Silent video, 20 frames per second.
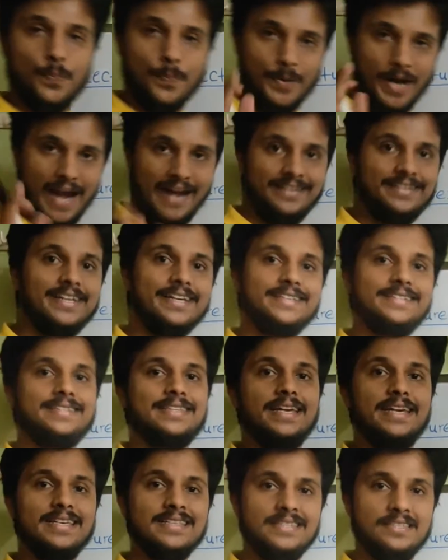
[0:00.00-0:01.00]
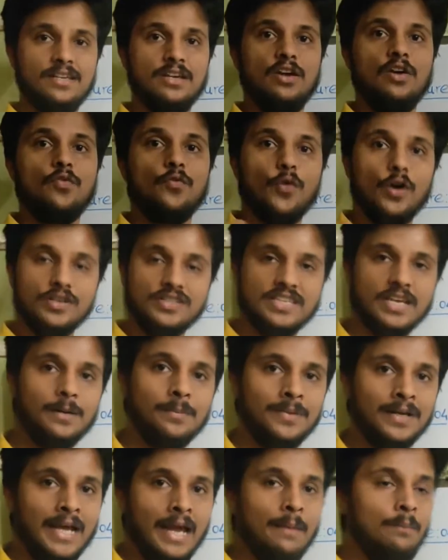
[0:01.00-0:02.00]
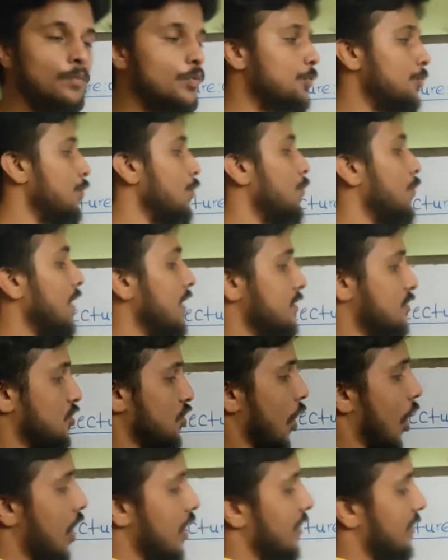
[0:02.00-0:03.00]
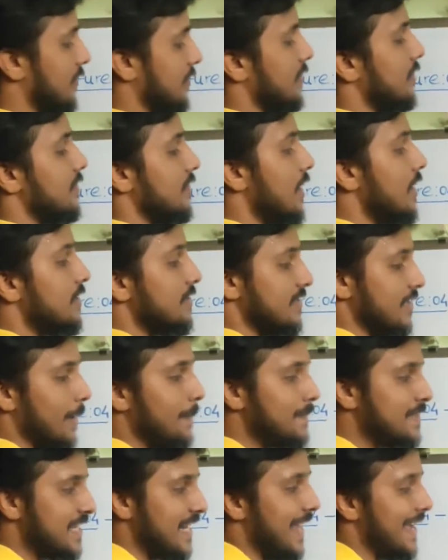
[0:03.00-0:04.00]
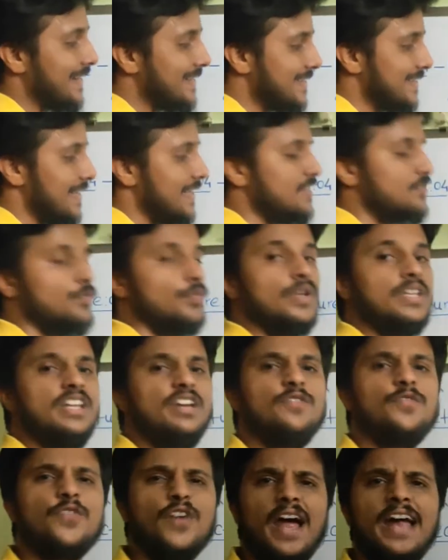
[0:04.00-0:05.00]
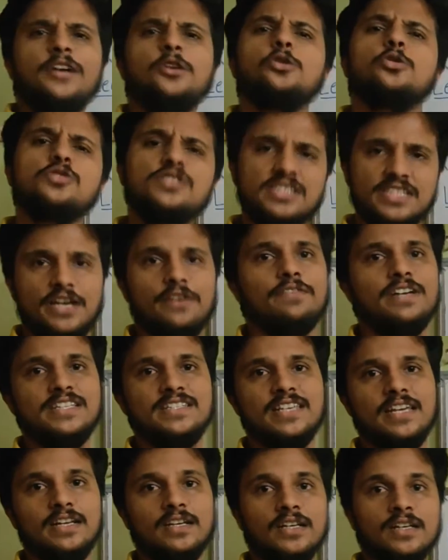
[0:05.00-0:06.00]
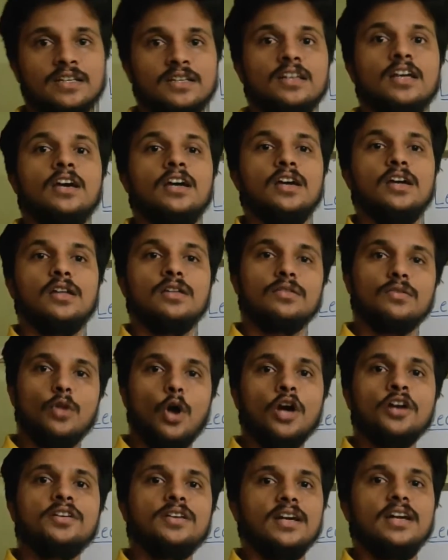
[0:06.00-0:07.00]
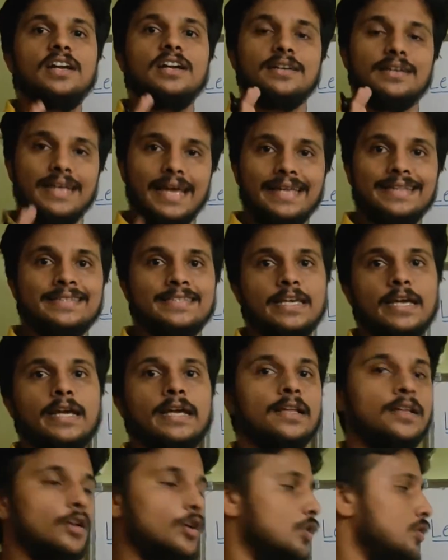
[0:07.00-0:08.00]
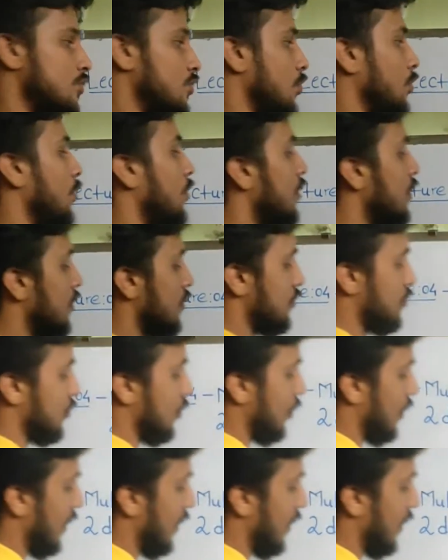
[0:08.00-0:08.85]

practice this for some time, you will solve sums like this within 5 to 7 seconds, not 10 seconds also. So